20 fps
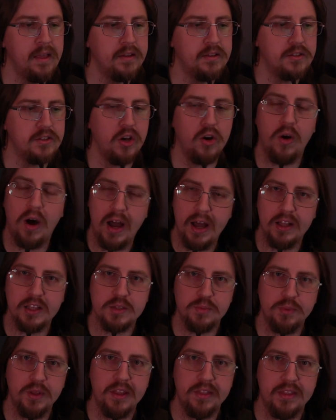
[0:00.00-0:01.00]
So I'll
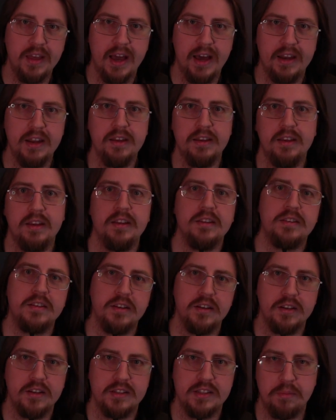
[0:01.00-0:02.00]
split that
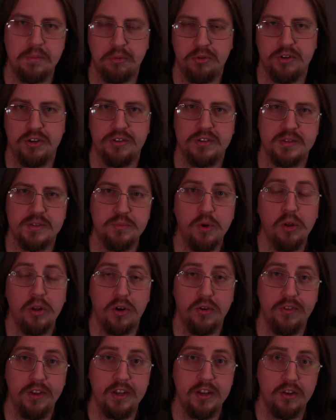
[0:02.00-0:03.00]
into separate,
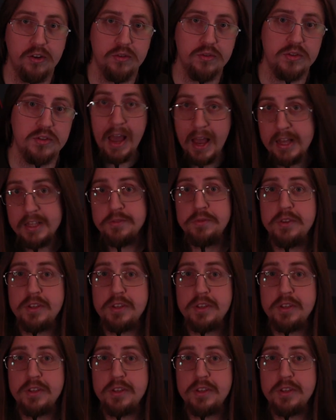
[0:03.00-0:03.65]
smaller videos. As for the